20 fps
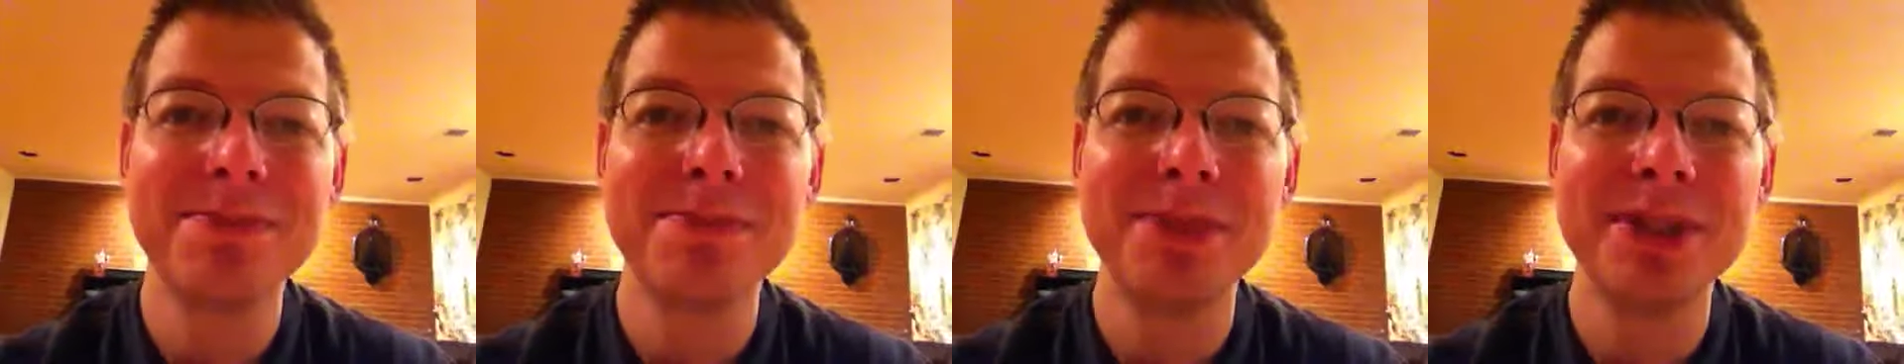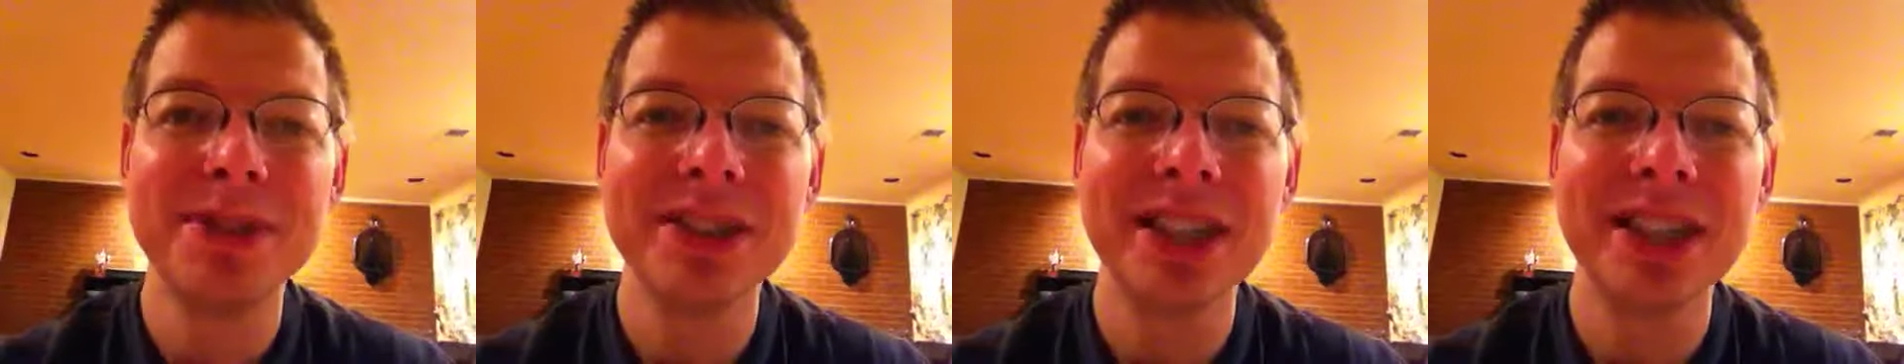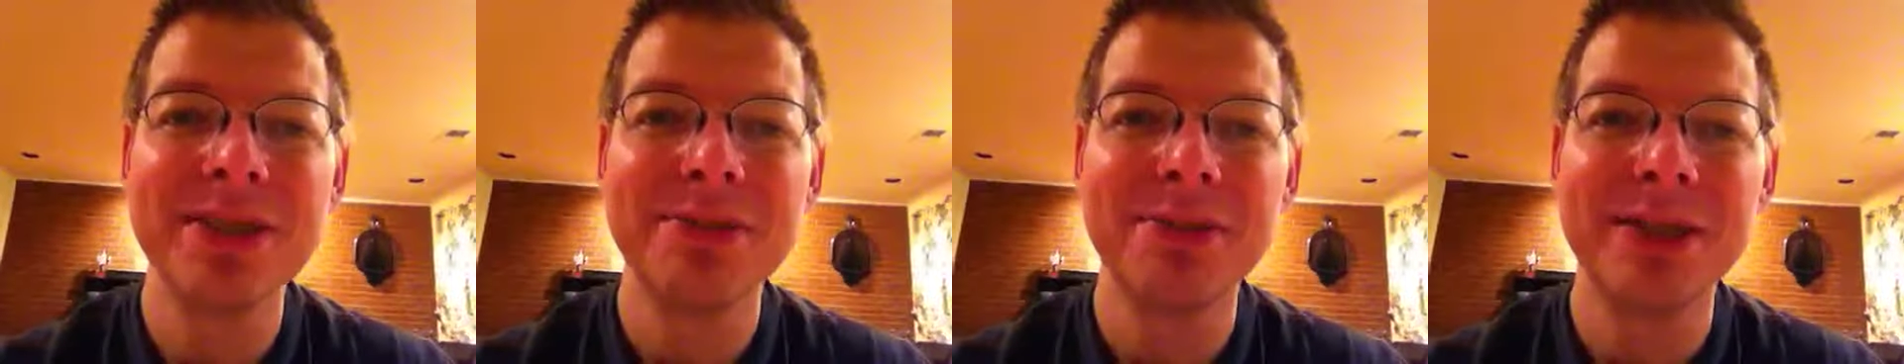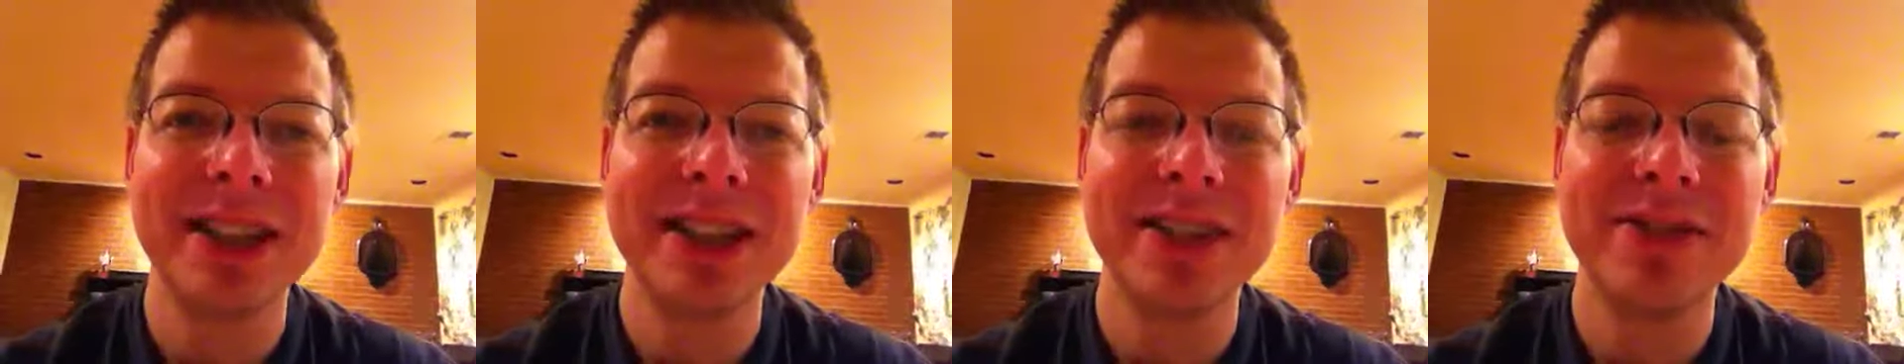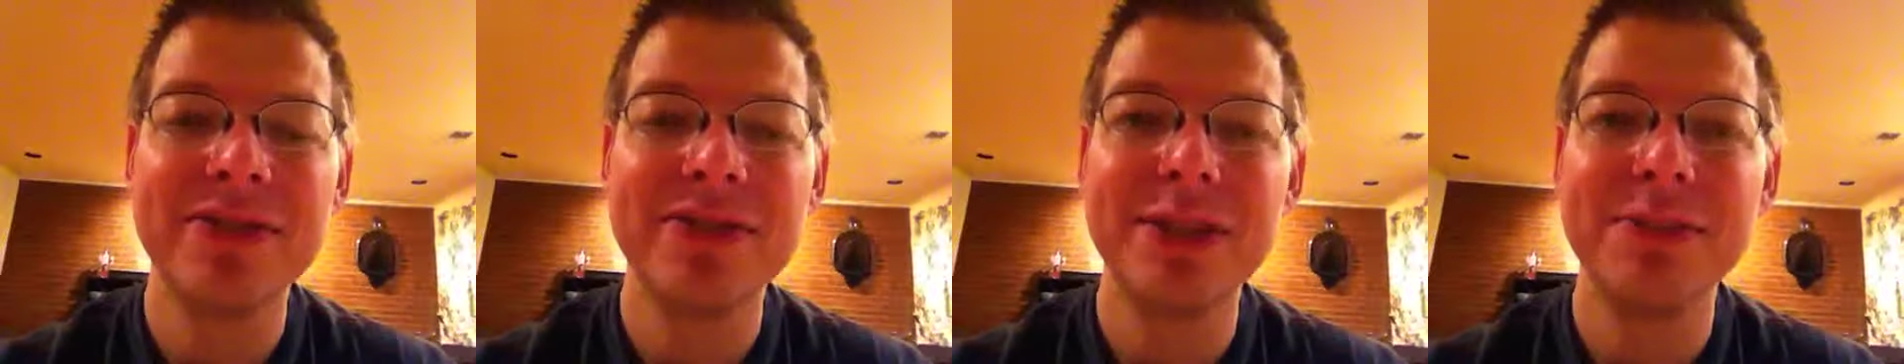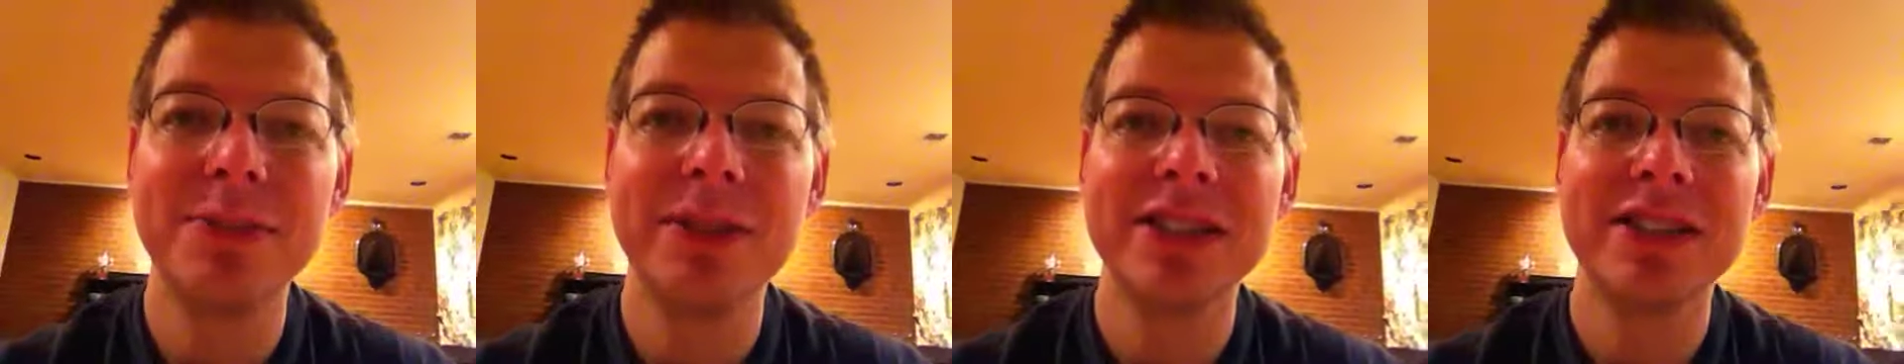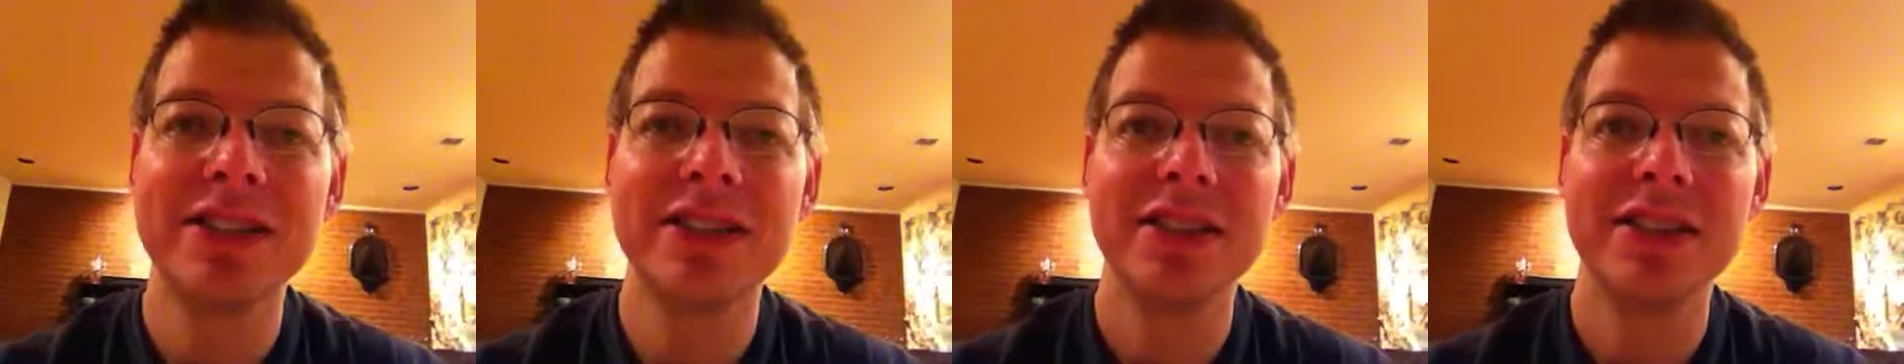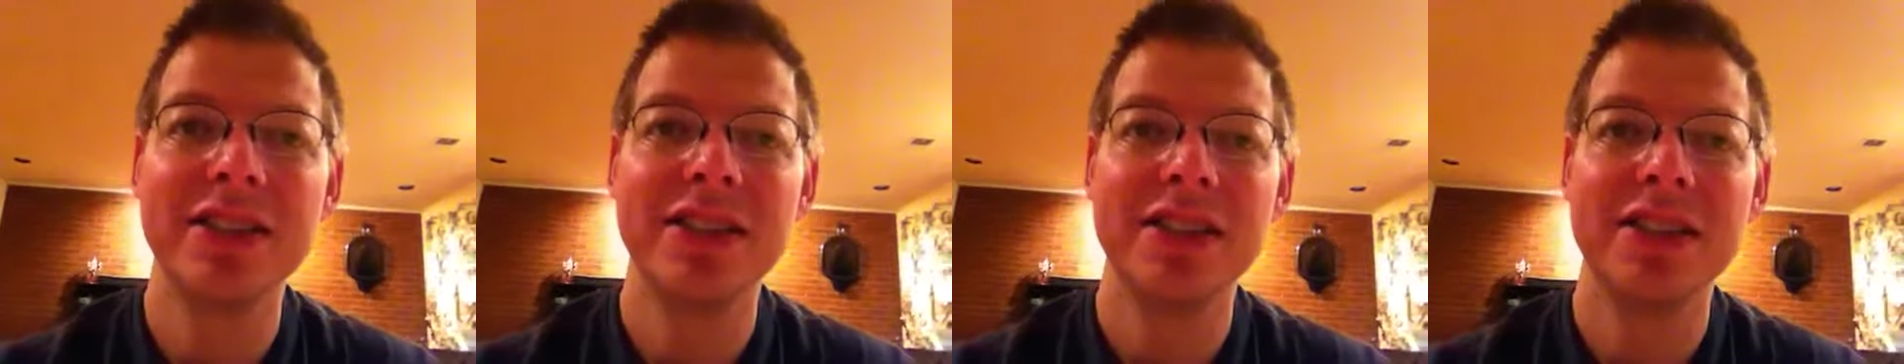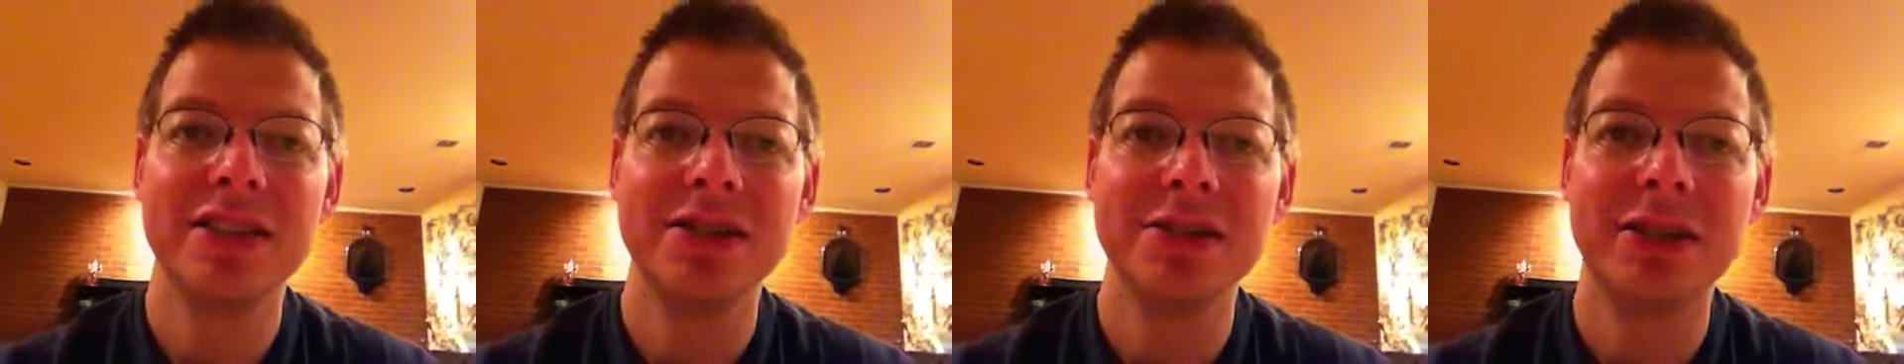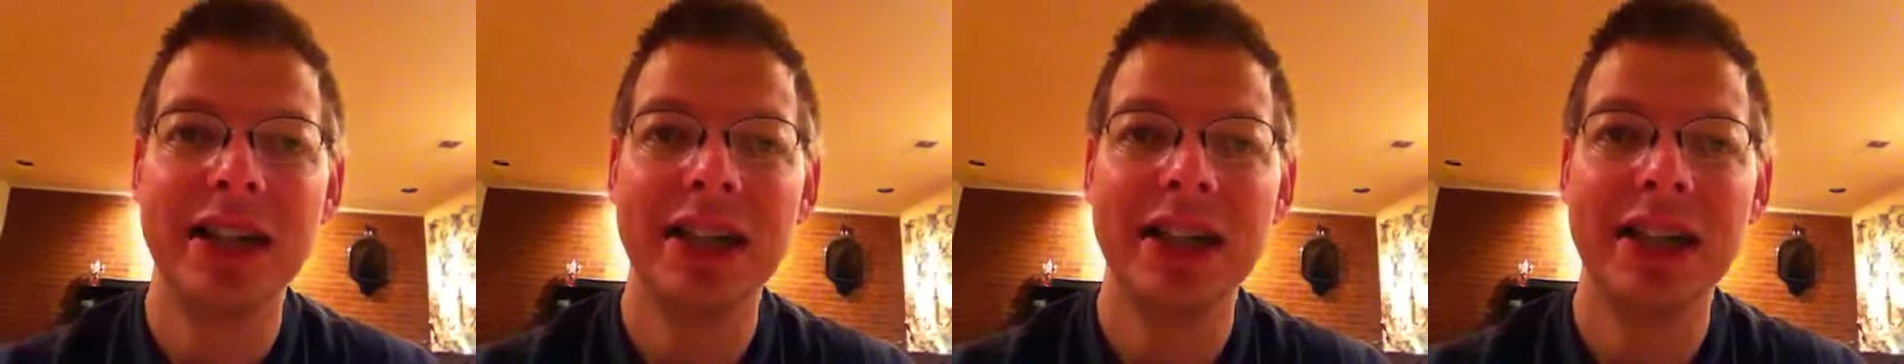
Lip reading: book I read a few months ago,